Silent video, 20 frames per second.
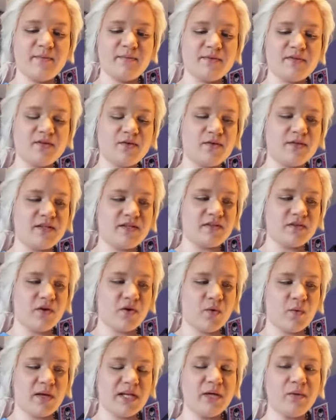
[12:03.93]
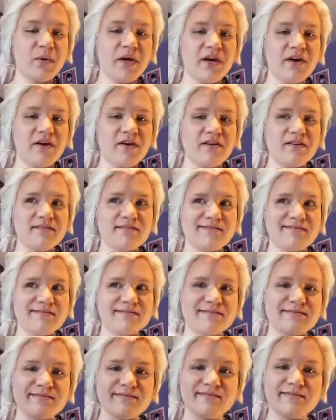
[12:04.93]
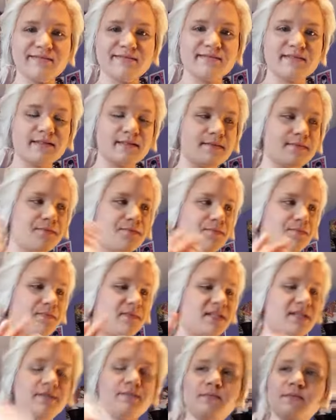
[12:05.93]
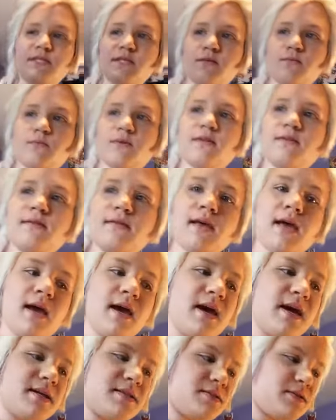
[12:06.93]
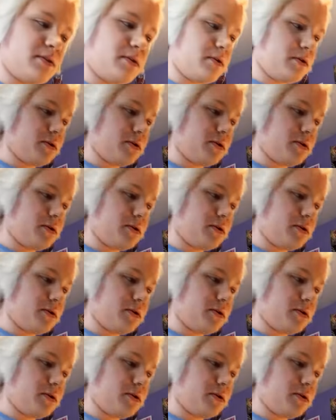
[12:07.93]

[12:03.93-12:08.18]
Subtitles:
so it doesn't go anywhere. I'm done with that.